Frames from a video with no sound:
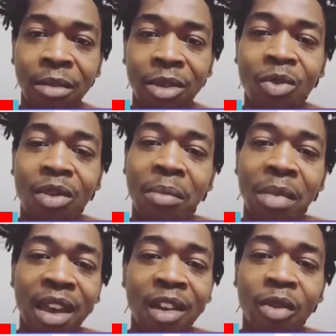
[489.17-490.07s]
But you
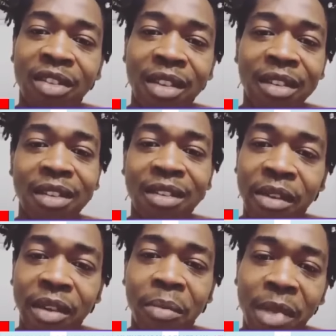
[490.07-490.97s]
done made over 60,
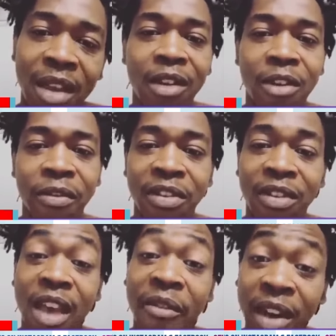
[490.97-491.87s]
70 million off,
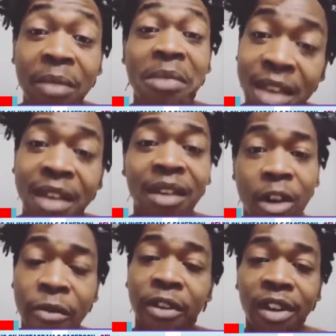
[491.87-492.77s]
70 million
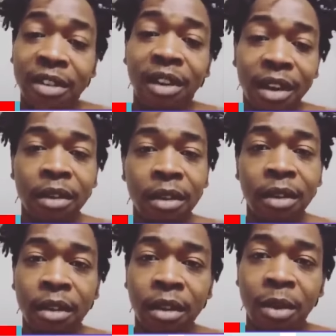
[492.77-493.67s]
off us, nigga.
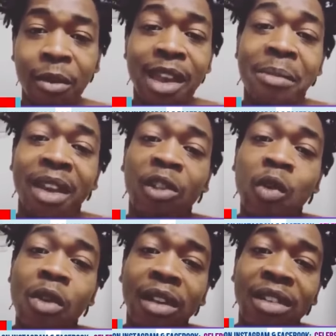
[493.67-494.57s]
And we ain't make
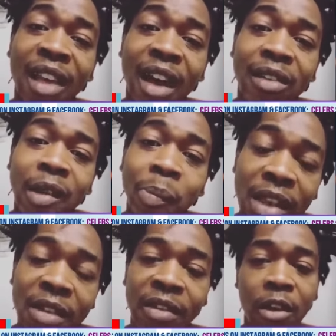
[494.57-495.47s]
200,000 a
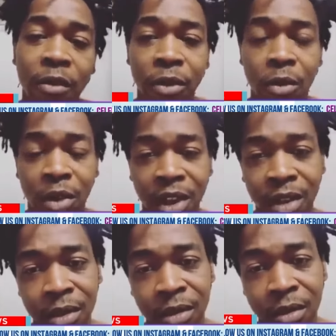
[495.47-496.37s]
piece off you, nigga.